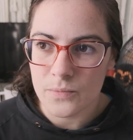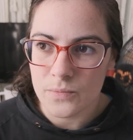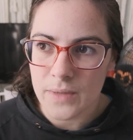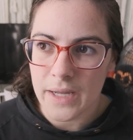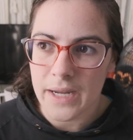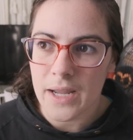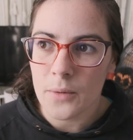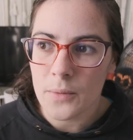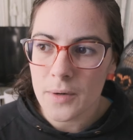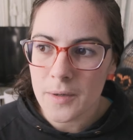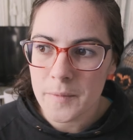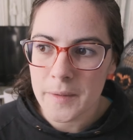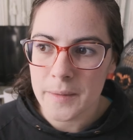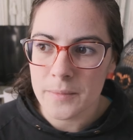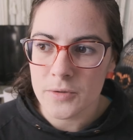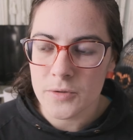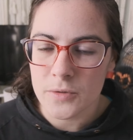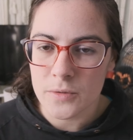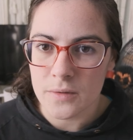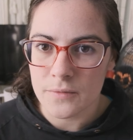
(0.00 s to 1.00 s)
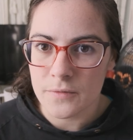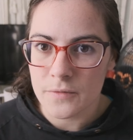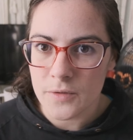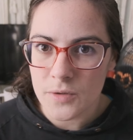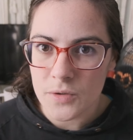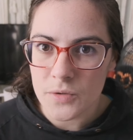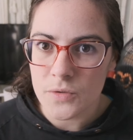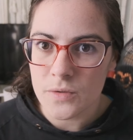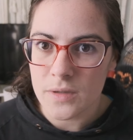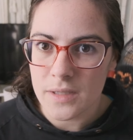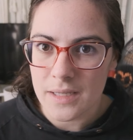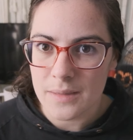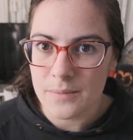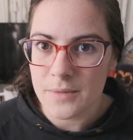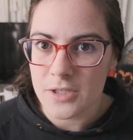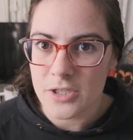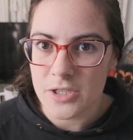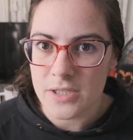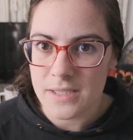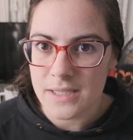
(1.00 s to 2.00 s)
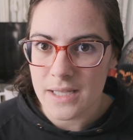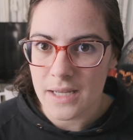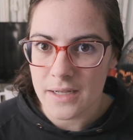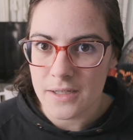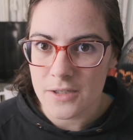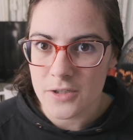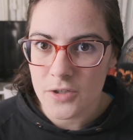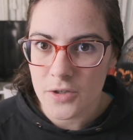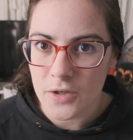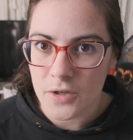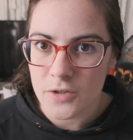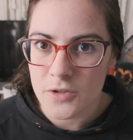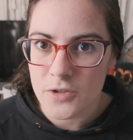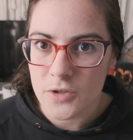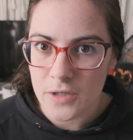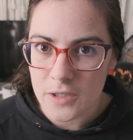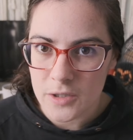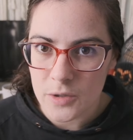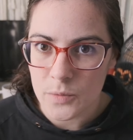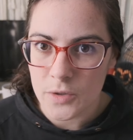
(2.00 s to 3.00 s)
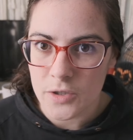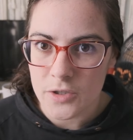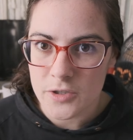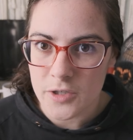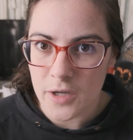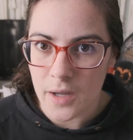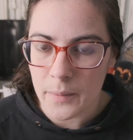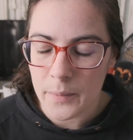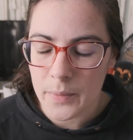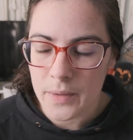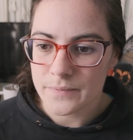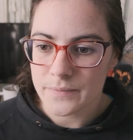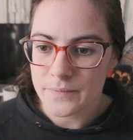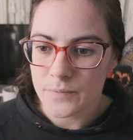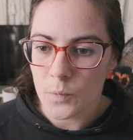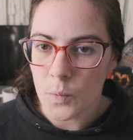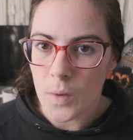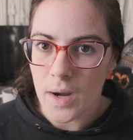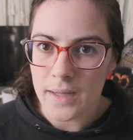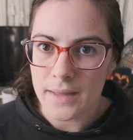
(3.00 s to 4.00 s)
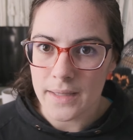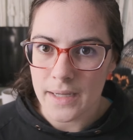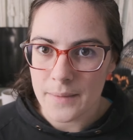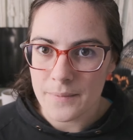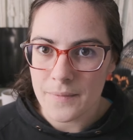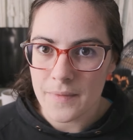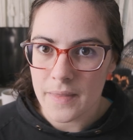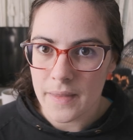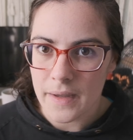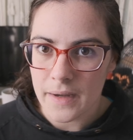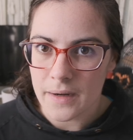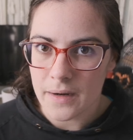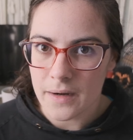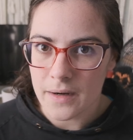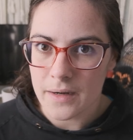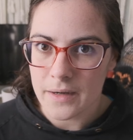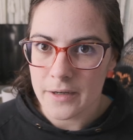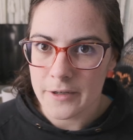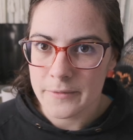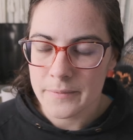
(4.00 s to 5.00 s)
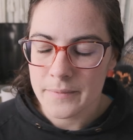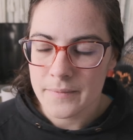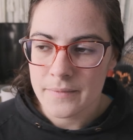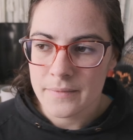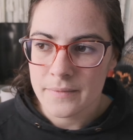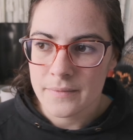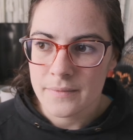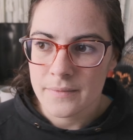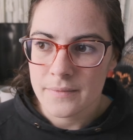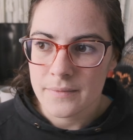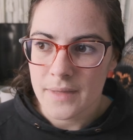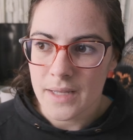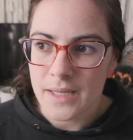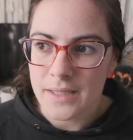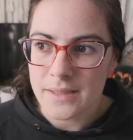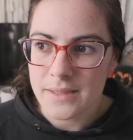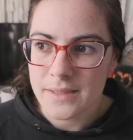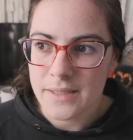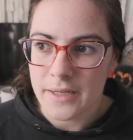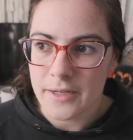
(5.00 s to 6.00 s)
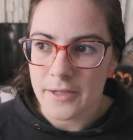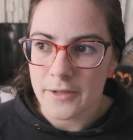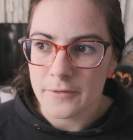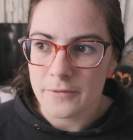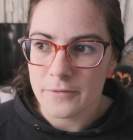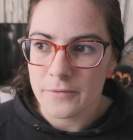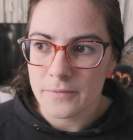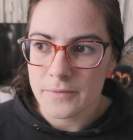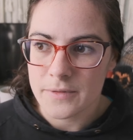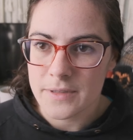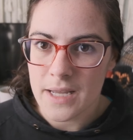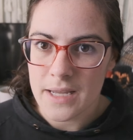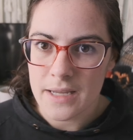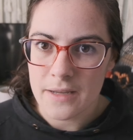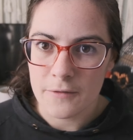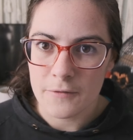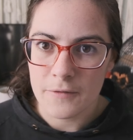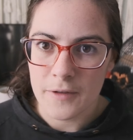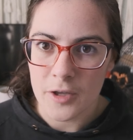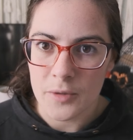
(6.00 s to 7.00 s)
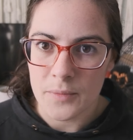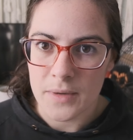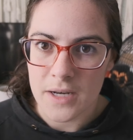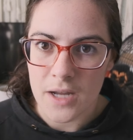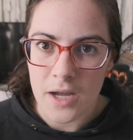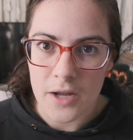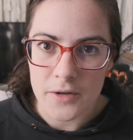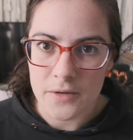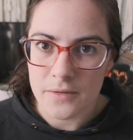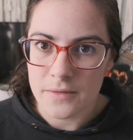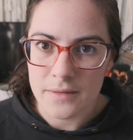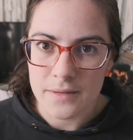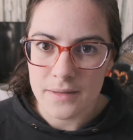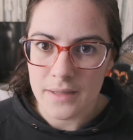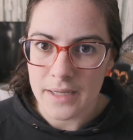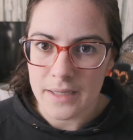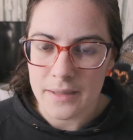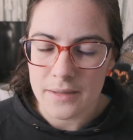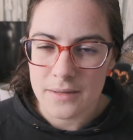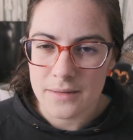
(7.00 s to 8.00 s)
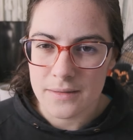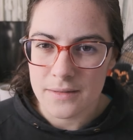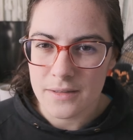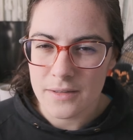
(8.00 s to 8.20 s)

like I want to be able to review the images that I took during the workshop while I'm there instead of taking film and not like